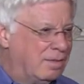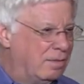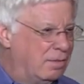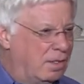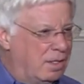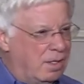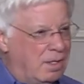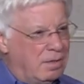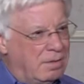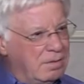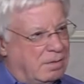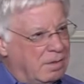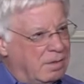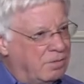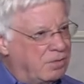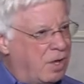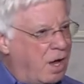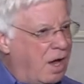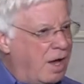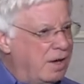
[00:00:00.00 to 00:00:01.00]
well,
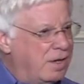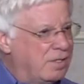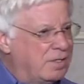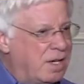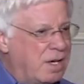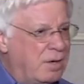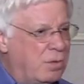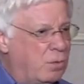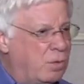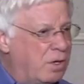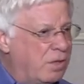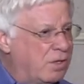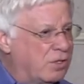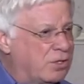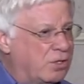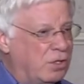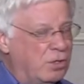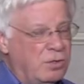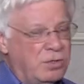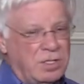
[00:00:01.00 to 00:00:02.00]
if God is anywhere the
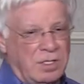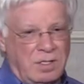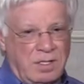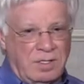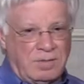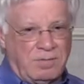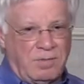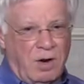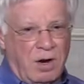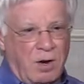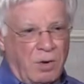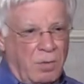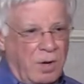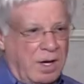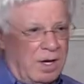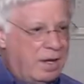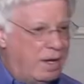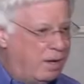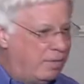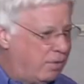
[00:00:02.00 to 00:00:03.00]
solution, he's far
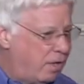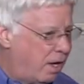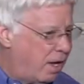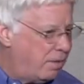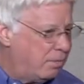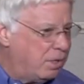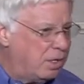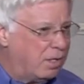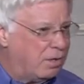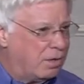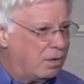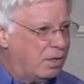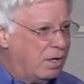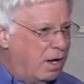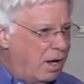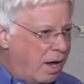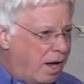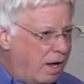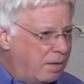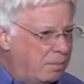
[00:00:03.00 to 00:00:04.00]
away in heaven, I'm here.
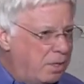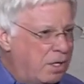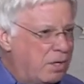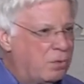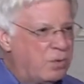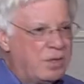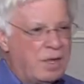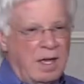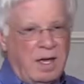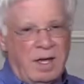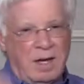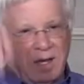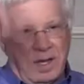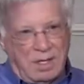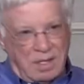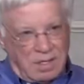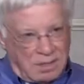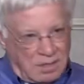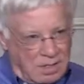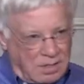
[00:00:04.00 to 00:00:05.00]
I'm here with a
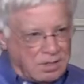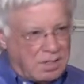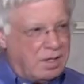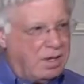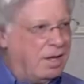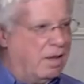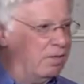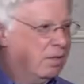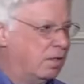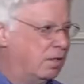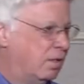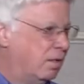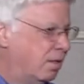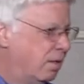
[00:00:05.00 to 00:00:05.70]
headache, and he's in heaven.